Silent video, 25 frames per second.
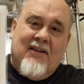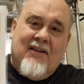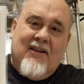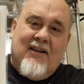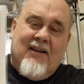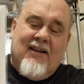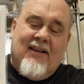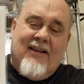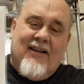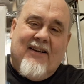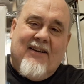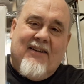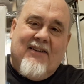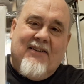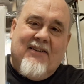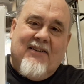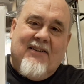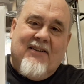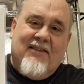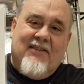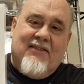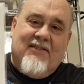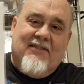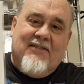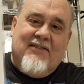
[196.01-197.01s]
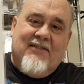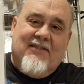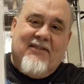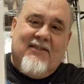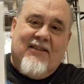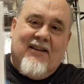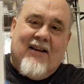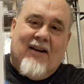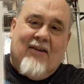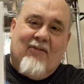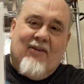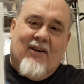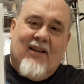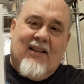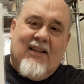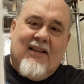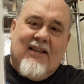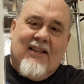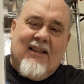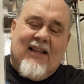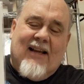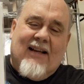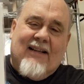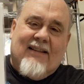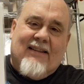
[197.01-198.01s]
And I really
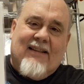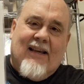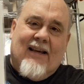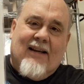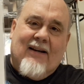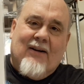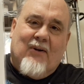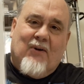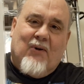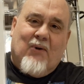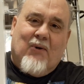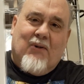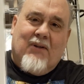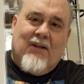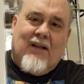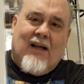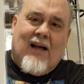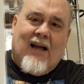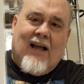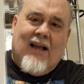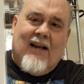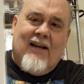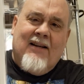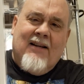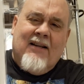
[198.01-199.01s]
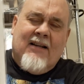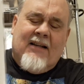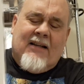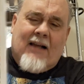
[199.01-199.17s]
like that a whole lot.